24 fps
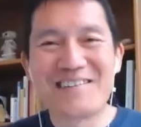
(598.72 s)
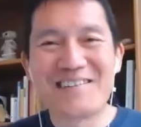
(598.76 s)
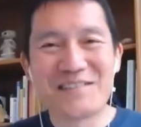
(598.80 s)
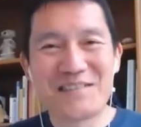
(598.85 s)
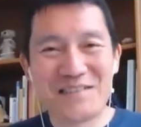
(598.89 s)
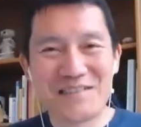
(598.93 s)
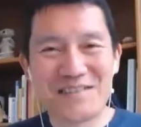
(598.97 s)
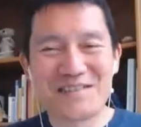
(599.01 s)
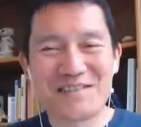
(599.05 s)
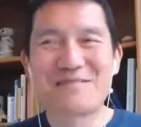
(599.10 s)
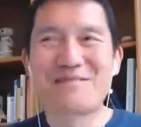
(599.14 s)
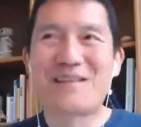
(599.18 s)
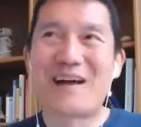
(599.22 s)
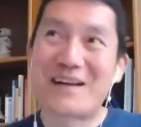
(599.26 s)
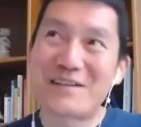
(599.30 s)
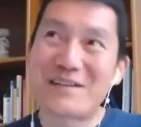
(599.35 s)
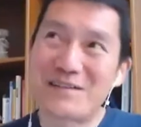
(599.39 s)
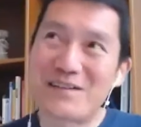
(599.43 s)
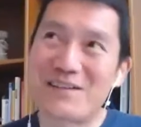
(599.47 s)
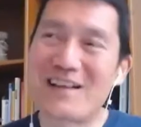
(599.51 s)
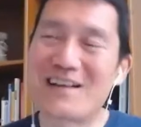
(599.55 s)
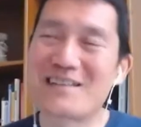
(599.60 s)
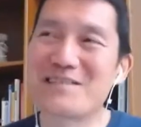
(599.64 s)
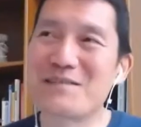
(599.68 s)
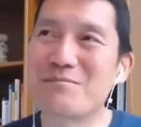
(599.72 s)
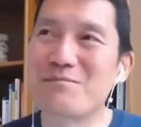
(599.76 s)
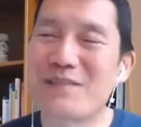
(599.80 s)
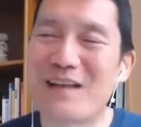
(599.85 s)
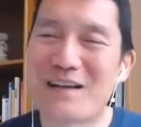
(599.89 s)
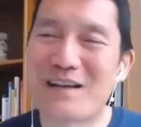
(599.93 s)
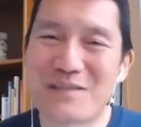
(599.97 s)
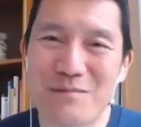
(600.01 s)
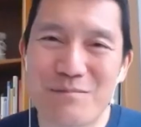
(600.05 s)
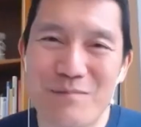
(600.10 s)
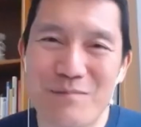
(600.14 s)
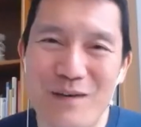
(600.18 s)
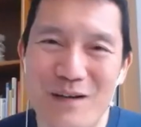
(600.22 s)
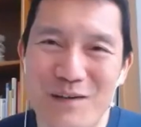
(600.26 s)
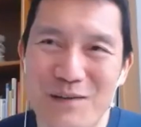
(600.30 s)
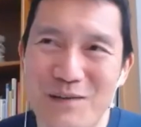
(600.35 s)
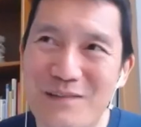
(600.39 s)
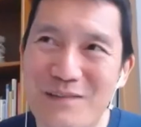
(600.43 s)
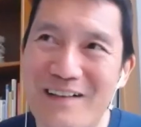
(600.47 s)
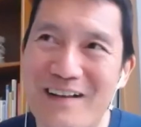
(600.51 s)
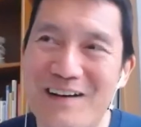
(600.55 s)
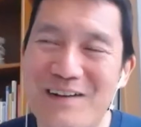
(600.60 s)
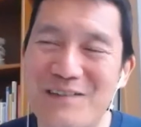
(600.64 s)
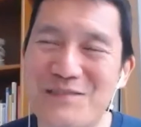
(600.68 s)
This is actually that's a that's a better
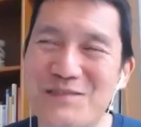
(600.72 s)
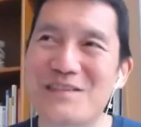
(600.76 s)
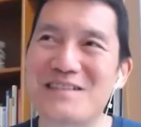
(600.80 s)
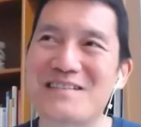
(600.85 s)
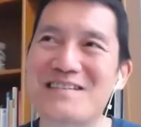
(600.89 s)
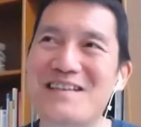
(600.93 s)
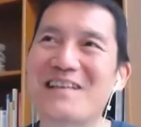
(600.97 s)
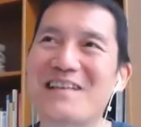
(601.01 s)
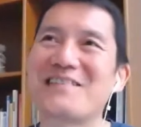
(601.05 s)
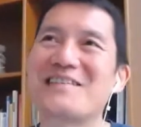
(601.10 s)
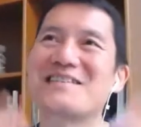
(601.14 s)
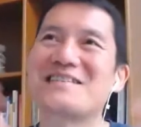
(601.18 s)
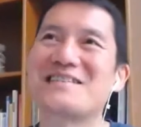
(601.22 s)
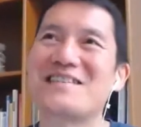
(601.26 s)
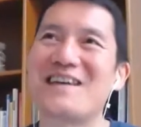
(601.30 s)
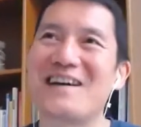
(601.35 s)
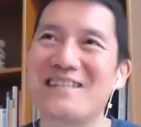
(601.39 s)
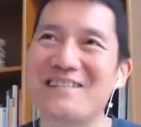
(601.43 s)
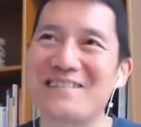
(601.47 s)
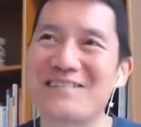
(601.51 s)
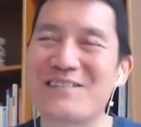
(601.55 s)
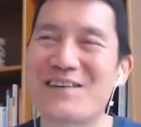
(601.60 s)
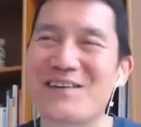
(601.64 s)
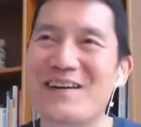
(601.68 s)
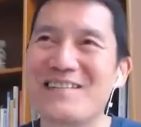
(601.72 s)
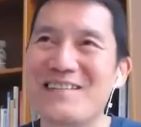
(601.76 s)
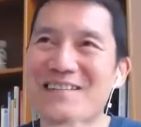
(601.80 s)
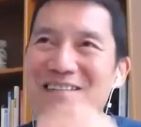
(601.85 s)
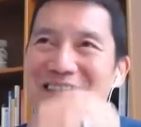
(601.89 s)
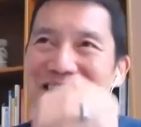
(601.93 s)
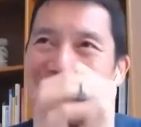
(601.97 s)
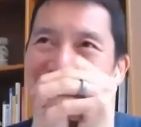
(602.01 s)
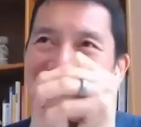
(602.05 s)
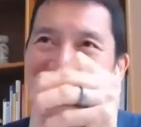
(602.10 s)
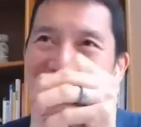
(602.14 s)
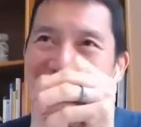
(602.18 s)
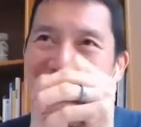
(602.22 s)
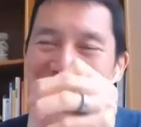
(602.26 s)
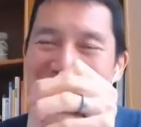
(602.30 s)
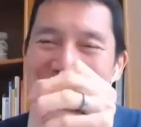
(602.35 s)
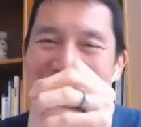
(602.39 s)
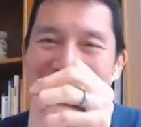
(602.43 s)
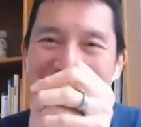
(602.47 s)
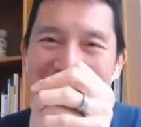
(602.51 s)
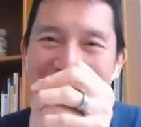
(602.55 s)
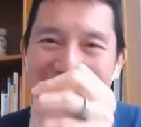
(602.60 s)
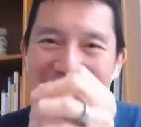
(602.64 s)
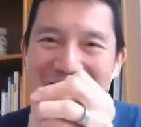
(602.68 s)
analogy. It's like the sun, right? And it's like the
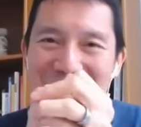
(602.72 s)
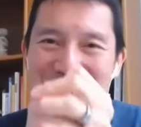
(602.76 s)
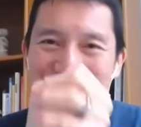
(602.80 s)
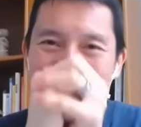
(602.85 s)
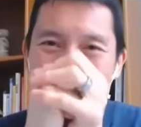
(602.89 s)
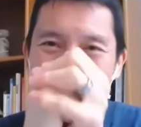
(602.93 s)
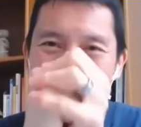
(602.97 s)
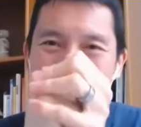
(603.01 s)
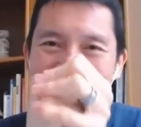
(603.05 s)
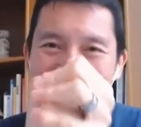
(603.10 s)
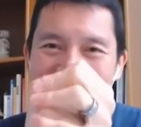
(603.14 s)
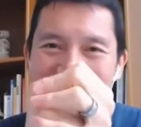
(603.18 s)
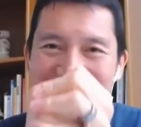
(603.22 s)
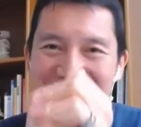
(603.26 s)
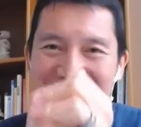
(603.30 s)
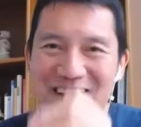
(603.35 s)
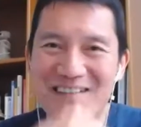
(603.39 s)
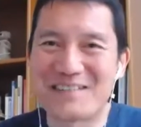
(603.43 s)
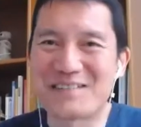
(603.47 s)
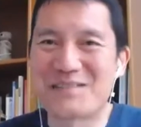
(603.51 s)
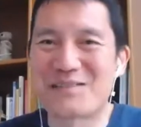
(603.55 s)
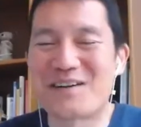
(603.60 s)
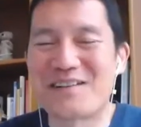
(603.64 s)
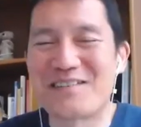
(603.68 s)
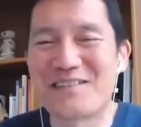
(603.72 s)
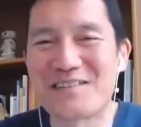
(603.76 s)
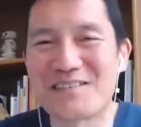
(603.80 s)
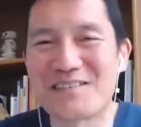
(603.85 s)
hottest. You are the hottest right in the